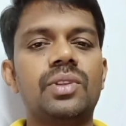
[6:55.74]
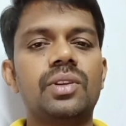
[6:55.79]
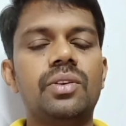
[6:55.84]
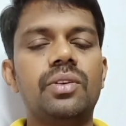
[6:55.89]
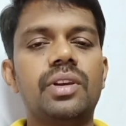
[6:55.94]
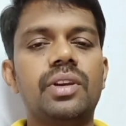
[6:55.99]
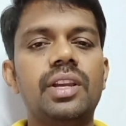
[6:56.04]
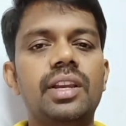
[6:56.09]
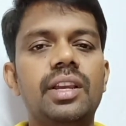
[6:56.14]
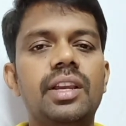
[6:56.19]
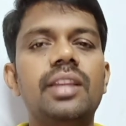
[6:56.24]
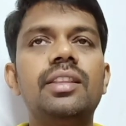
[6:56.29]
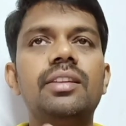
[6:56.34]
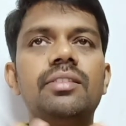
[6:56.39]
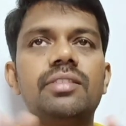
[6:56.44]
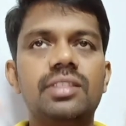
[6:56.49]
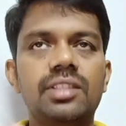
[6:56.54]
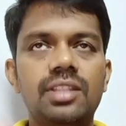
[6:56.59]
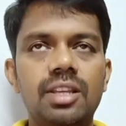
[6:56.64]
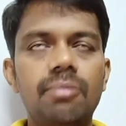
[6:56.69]
Okay, in the
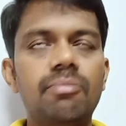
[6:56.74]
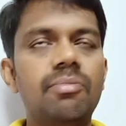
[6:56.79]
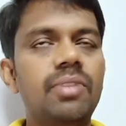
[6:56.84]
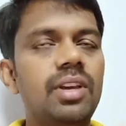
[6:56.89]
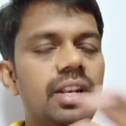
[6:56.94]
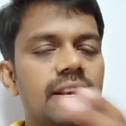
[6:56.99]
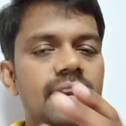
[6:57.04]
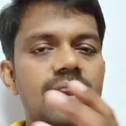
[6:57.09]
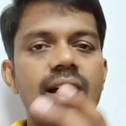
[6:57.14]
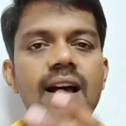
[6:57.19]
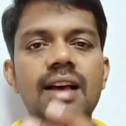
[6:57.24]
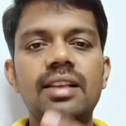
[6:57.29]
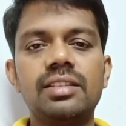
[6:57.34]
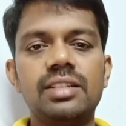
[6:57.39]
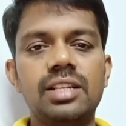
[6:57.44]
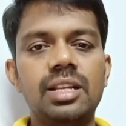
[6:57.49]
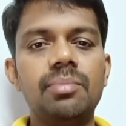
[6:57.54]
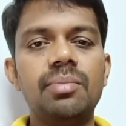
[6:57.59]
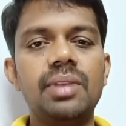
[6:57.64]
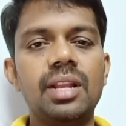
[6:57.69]
same way,
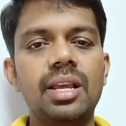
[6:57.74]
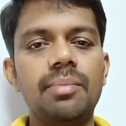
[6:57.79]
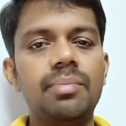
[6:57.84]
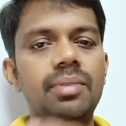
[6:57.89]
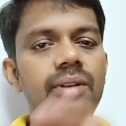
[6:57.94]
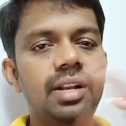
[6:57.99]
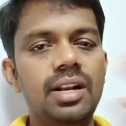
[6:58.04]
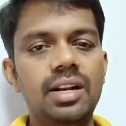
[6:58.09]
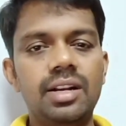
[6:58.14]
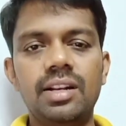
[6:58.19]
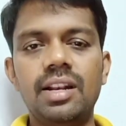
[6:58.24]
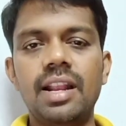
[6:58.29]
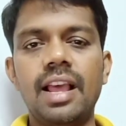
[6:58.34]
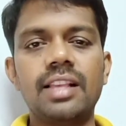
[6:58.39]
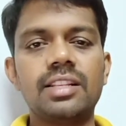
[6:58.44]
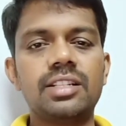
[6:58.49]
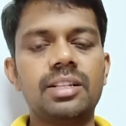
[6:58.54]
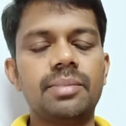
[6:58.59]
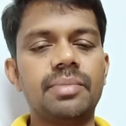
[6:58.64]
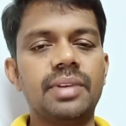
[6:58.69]
last name label and
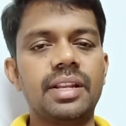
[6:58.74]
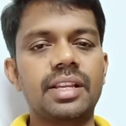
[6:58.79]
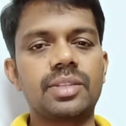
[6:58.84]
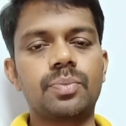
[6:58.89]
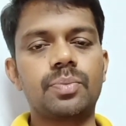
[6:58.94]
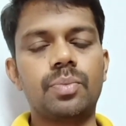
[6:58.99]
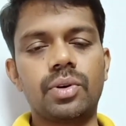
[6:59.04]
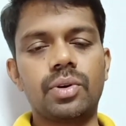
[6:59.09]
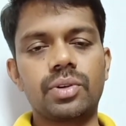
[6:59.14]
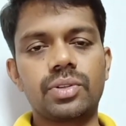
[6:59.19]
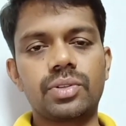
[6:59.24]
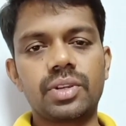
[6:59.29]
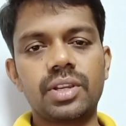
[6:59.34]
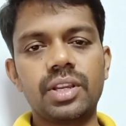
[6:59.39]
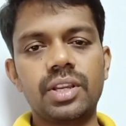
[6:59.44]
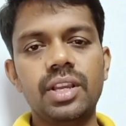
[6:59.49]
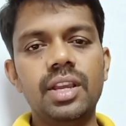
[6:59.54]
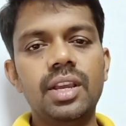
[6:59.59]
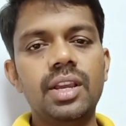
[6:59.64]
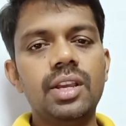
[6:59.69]
last name text box. Okay,
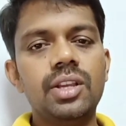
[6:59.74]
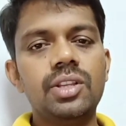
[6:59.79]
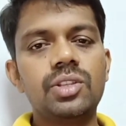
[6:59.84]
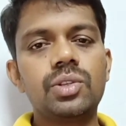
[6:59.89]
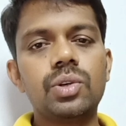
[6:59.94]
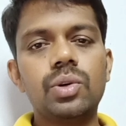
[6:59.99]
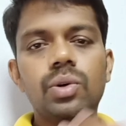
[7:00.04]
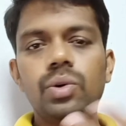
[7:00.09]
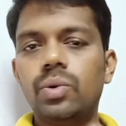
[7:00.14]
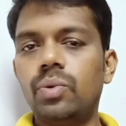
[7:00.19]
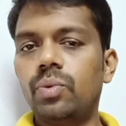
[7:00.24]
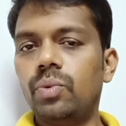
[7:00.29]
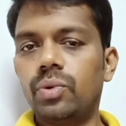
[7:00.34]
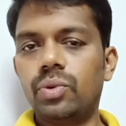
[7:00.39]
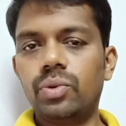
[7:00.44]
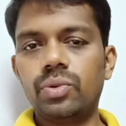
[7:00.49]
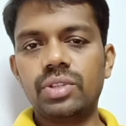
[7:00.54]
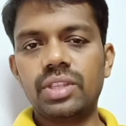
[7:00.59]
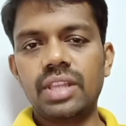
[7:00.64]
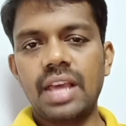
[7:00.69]
so
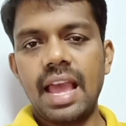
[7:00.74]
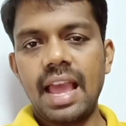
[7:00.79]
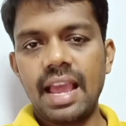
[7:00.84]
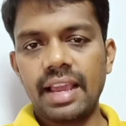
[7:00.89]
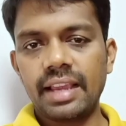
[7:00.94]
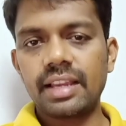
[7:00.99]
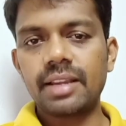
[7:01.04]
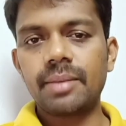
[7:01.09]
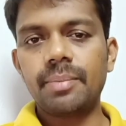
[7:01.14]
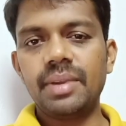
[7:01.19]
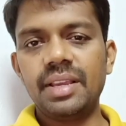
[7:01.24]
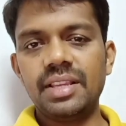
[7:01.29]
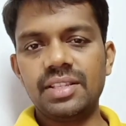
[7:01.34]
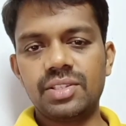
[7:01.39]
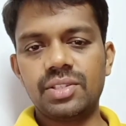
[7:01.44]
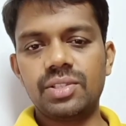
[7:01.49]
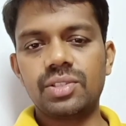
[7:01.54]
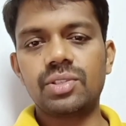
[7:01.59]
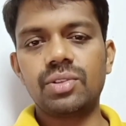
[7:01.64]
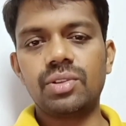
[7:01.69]
using the anchor
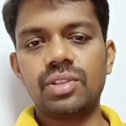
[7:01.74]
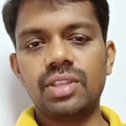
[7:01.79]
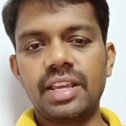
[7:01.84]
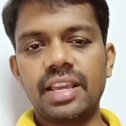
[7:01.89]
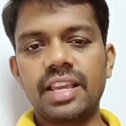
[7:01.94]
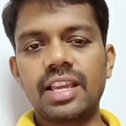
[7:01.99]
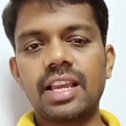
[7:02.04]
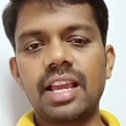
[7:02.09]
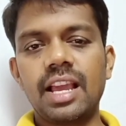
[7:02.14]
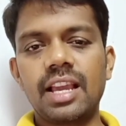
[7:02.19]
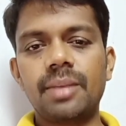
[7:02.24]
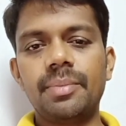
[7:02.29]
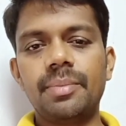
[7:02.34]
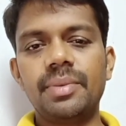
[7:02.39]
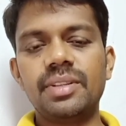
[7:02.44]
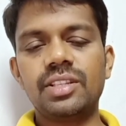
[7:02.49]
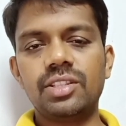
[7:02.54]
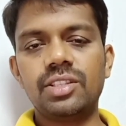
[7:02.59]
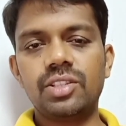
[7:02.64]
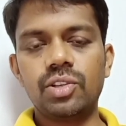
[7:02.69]
base. So in the anchor
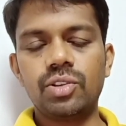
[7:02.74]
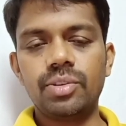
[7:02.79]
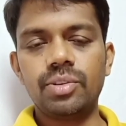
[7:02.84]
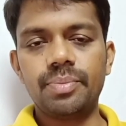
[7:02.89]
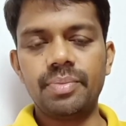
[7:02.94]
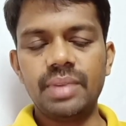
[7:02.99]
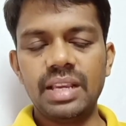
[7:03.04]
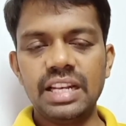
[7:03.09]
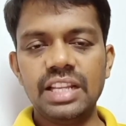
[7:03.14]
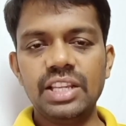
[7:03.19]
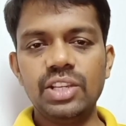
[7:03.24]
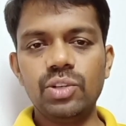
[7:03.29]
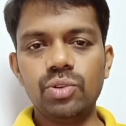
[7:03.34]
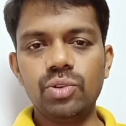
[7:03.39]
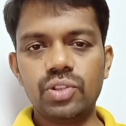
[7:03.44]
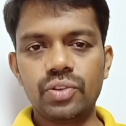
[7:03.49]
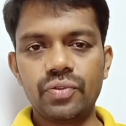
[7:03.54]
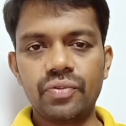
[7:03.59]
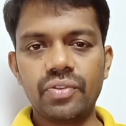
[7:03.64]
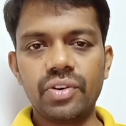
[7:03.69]
base is mainly
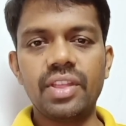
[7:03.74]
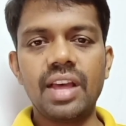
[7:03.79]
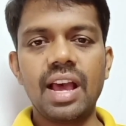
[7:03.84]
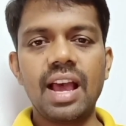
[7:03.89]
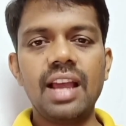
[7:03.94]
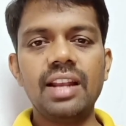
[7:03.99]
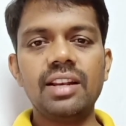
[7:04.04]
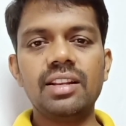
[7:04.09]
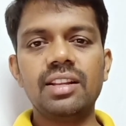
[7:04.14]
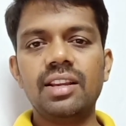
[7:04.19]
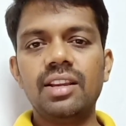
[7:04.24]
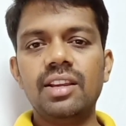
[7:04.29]
used for that.